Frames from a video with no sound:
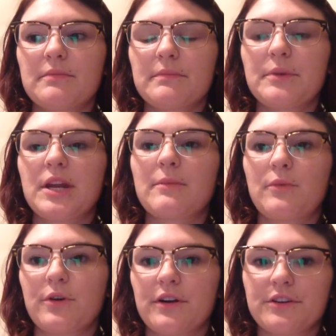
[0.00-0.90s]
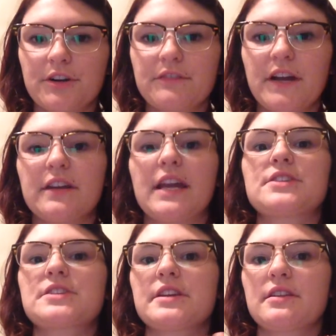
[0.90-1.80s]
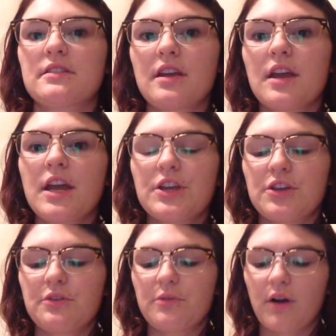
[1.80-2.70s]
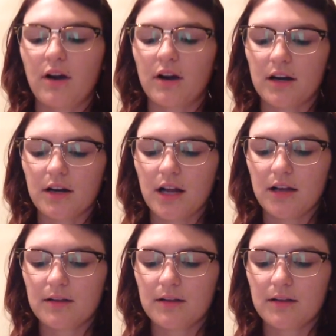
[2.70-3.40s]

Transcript: putting more on your foundation, and you are